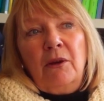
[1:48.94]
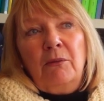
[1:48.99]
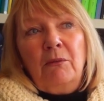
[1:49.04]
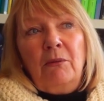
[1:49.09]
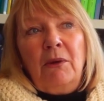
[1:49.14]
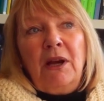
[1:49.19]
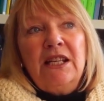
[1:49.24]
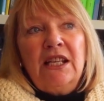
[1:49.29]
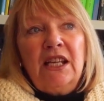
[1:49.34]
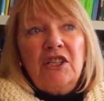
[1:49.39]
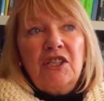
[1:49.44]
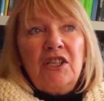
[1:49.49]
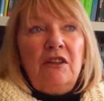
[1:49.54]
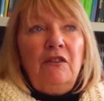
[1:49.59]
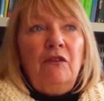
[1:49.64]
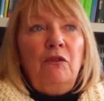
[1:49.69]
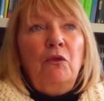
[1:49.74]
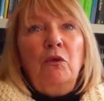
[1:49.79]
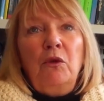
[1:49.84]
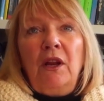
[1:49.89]
might actually
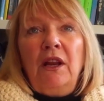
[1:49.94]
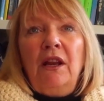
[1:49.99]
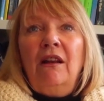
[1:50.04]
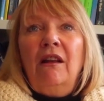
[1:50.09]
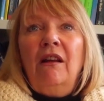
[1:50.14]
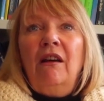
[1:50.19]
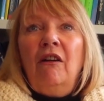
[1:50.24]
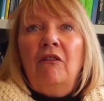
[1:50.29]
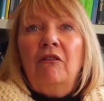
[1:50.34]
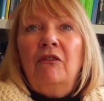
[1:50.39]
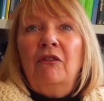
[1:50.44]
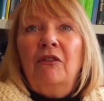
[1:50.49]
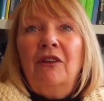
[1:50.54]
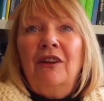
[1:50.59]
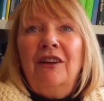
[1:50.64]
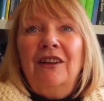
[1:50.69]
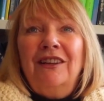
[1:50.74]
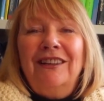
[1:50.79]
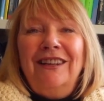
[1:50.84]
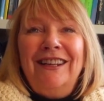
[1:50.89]
fall in love,
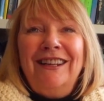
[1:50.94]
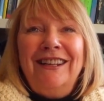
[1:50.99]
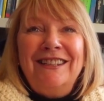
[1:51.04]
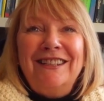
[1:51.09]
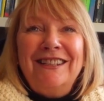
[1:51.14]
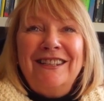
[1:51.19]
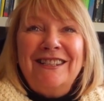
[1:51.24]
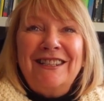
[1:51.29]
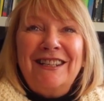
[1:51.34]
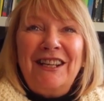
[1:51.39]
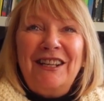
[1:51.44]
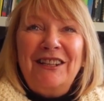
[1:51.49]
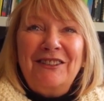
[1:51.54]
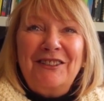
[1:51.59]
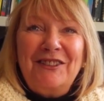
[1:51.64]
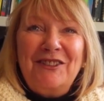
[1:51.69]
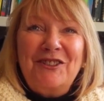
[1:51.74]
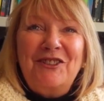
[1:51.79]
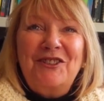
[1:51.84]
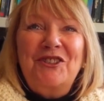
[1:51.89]
and
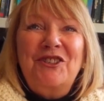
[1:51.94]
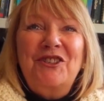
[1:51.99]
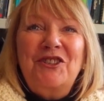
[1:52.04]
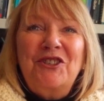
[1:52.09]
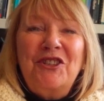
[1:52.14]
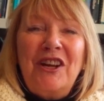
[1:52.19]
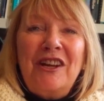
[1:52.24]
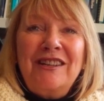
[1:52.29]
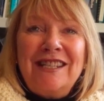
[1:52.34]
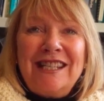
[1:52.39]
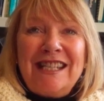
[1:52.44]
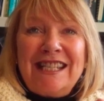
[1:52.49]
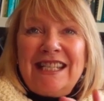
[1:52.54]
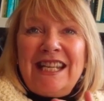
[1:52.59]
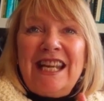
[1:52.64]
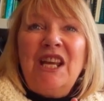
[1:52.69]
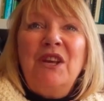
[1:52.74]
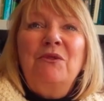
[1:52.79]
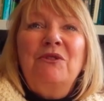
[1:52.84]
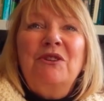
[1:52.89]
try and
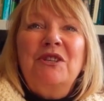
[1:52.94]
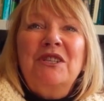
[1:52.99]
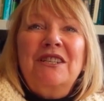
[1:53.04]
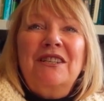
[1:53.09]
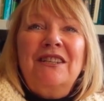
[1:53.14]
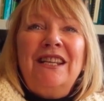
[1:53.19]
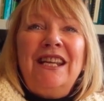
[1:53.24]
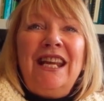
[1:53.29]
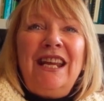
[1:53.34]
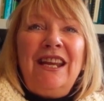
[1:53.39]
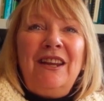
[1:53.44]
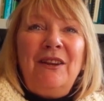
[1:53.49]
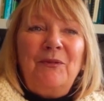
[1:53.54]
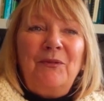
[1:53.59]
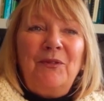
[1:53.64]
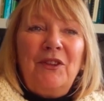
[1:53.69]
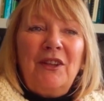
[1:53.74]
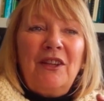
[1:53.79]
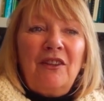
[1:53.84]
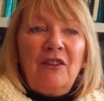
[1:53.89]
distinguish the
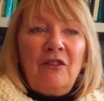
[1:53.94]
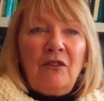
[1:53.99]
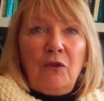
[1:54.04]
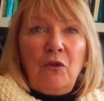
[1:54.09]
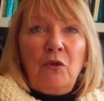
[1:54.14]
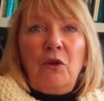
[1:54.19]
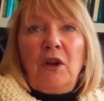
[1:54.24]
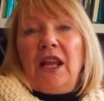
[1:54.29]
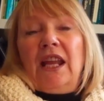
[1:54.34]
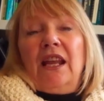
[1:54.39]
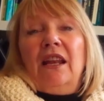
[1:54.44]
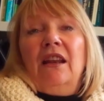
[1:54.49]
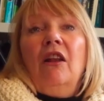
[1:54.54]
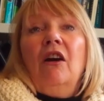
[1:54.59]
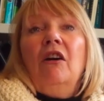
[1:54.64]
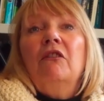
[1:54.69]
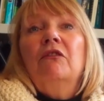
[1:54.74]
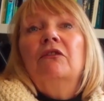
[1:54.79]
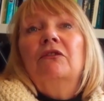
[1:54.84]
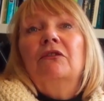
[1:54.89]
falling in
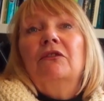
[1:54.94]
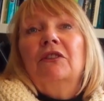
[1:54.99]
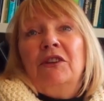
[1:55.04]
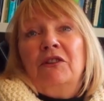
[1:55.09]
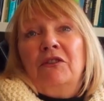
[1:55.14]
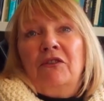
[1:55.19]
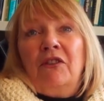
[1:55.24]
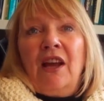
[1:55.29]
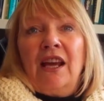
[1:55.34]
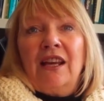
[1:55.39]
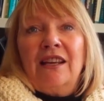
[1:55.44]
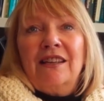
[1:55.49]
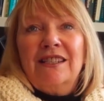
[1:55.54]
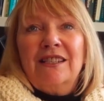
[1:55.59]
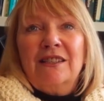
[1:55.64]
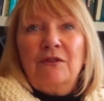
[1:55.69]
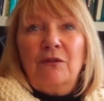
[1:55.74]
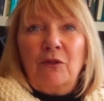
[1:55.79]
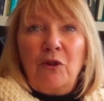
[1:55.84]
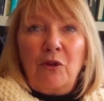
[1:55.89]
love
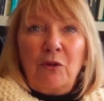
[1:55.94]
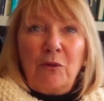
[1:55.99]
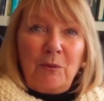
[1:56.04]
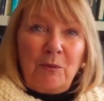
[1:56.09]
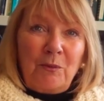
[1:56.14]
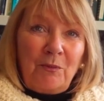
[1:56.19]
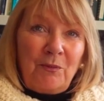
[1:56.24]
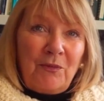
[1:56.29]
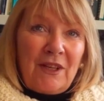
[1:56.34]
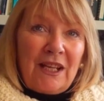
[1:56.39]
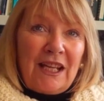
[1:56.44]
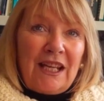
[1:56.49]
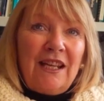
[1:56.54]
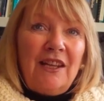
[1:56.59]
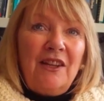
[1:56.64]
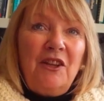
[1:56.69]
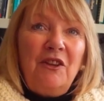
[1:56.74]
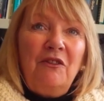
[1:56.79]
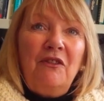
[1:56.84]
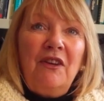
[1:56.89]
effects from
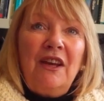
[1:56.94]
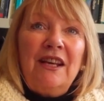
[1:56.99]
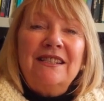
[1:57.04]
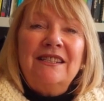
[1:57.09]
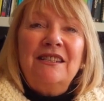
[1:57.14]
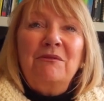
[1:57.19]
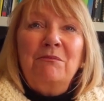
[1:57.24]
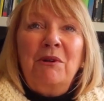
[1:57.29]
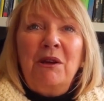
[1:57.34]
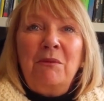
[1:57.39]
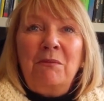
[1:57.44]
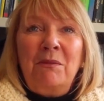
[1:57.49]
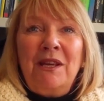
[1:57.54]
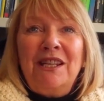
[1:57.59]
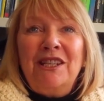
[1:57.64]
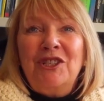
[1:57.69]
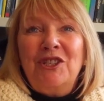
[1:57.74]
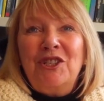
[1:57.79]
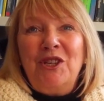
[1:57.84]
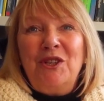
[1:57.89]
the effects that might be
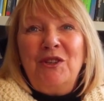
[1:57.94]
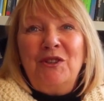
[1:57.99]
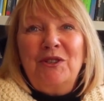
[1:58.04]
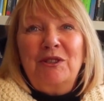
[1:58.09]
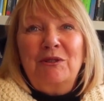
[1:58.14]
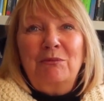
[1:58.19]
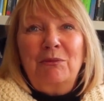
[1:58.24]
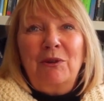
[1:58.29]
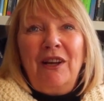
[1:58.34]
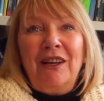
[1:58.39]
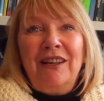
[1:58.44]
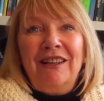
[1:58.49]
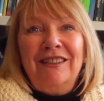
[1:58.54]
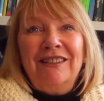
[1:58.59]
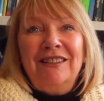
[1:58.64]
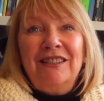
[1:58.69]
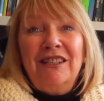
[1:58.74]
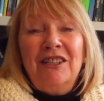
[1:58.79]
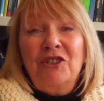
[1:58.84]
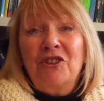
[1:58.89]
induced by
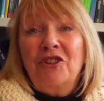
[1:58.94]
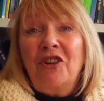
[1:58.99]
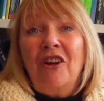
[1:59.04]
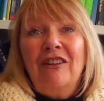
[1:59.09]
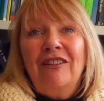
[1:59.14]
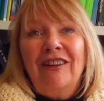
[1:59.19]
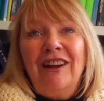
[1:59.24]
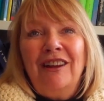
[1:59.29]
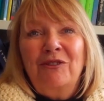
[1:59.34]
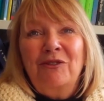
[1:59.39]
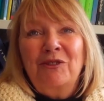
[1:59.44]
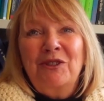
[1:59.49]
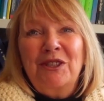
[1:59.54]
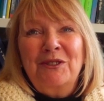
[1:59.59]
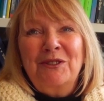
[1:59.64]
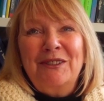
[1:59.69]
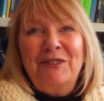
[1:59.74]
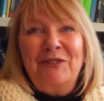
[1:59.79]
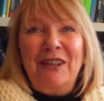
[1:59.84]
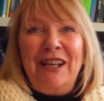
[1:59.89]
a drug. I thought it
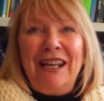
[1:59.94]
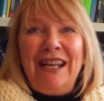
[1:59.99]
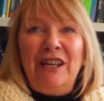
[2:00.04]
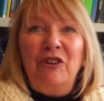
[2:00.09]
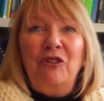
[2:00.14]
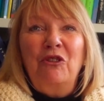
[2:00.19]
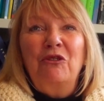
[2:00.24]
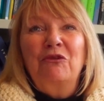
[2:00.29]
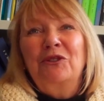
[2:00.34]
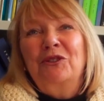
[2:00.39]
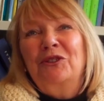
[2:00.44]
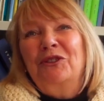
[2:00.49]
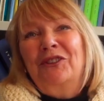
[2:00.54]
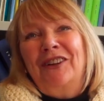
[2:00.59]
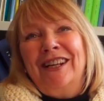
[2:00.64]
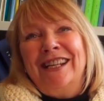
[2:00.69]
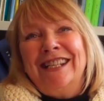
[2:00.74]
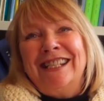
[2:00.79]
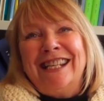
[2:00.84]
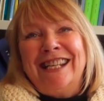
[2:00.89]
was a really novel
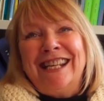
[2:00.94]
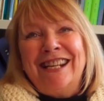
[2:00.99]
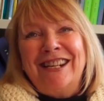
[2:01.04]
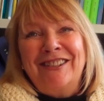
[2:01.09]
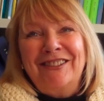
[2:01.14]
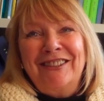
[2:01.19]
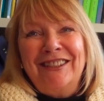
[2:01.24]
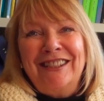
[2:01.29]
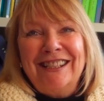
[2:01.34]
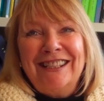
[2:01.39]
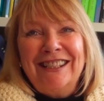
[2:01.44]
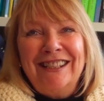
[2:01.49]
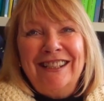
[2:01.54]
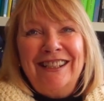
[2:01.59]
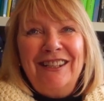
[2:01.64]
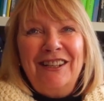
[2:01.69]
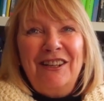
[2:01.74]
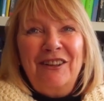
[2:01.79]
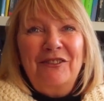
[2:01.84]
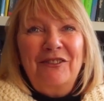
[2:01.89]
idea and
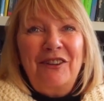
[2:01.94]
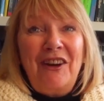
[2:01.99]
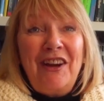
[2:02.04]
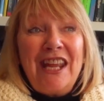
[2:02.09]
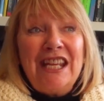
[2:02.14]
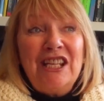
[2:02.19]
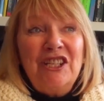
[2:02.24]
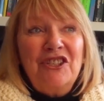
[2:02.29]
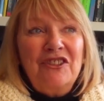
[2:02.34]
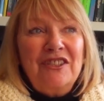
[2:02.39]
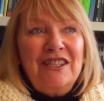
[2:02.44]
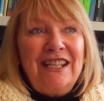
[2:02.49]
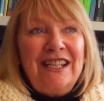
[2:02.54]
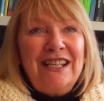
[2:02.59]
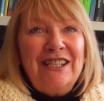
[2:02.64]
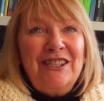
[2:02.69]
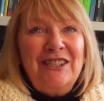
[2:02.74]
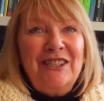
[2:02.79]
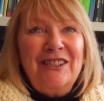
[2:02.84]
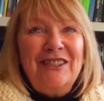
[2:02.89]
very interesting
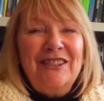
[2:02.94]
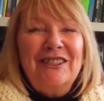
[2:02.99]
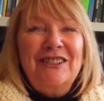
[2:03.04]
to